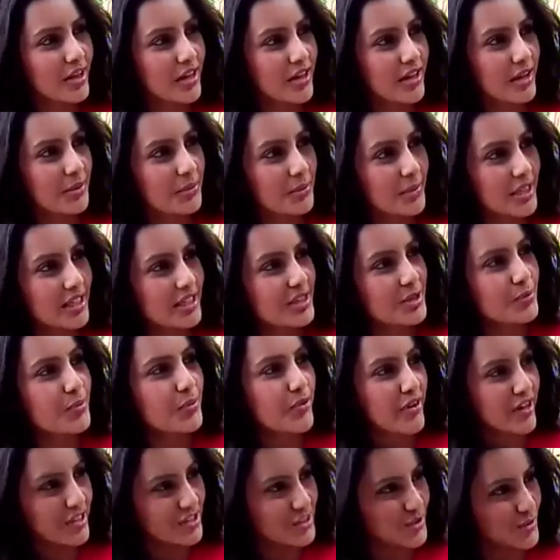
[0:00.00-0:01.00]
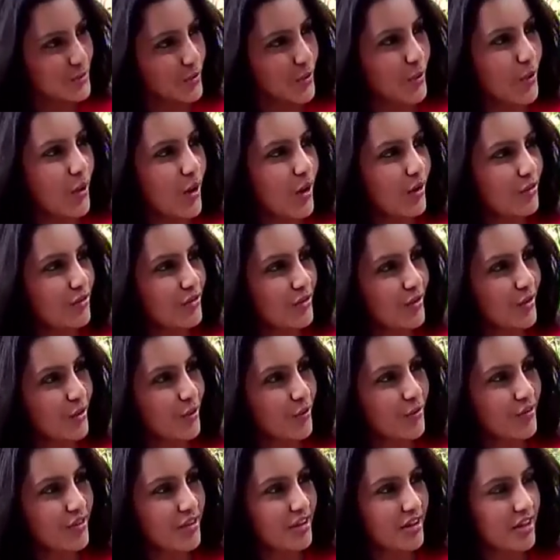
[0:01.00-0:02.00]
that I meet the press more often
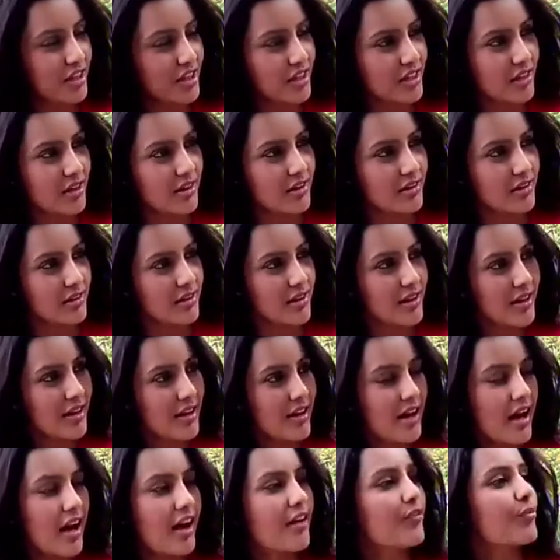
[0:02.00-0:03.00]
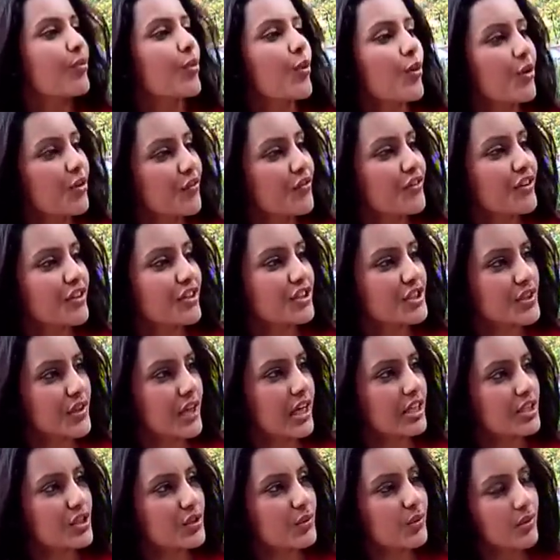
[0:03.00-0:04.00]
over mm. there and hmm. I have more of an
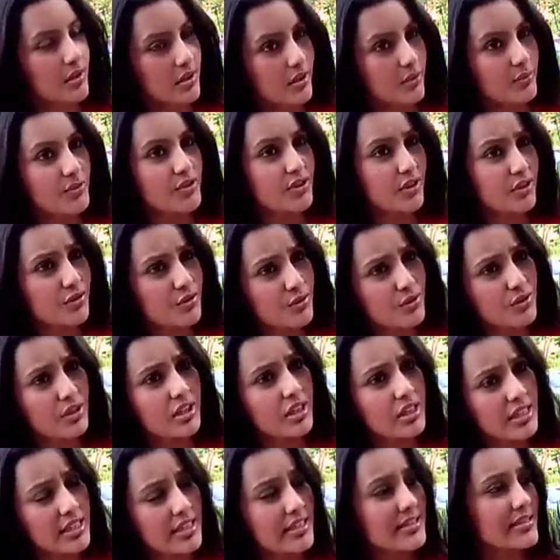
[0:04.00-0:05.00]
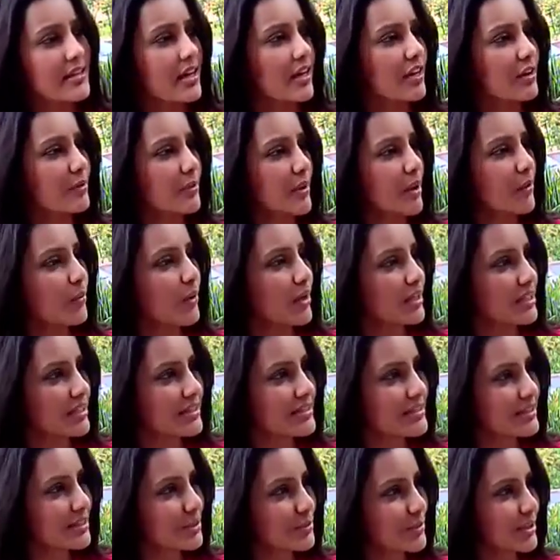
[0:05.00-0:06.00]
interaction with them. So I was really excited about
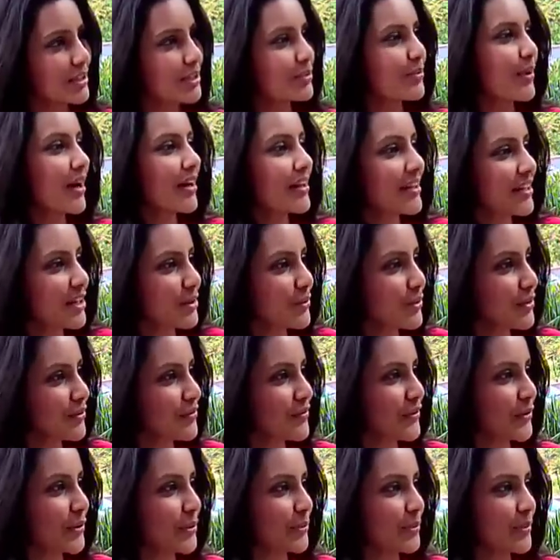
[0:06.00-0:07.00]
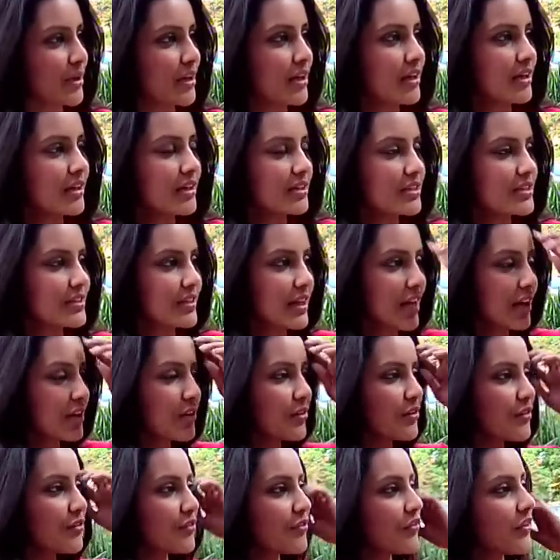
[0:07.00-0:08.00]
180 being a bilingual film to yes.
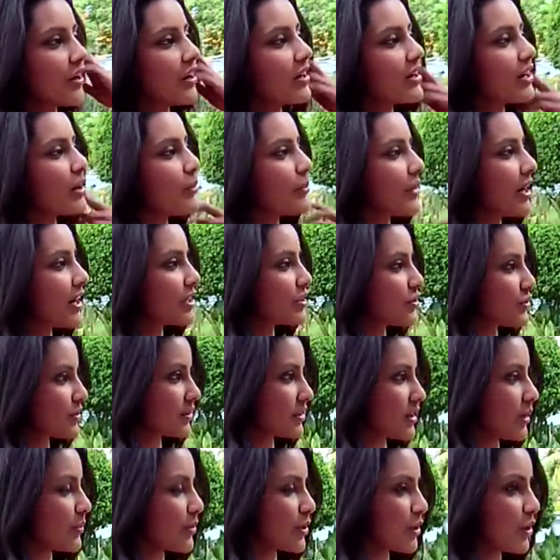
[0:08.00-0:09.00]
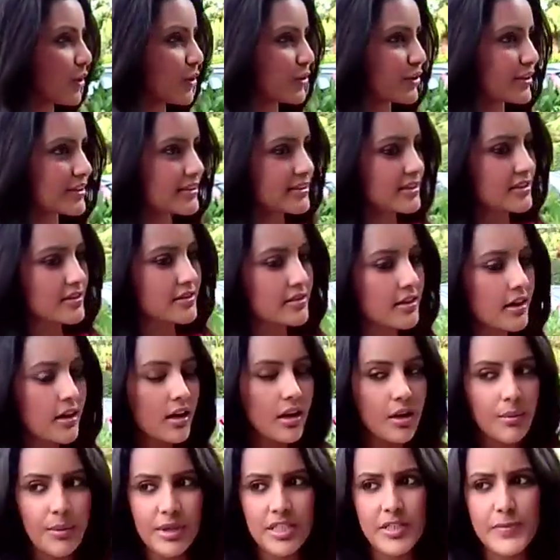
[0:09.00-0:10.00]
kind of uh, come back to the Tamil audiences.
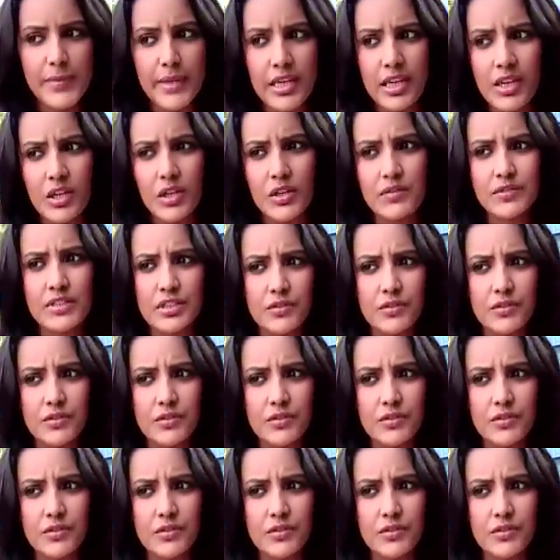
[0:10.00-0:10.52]
But speaking of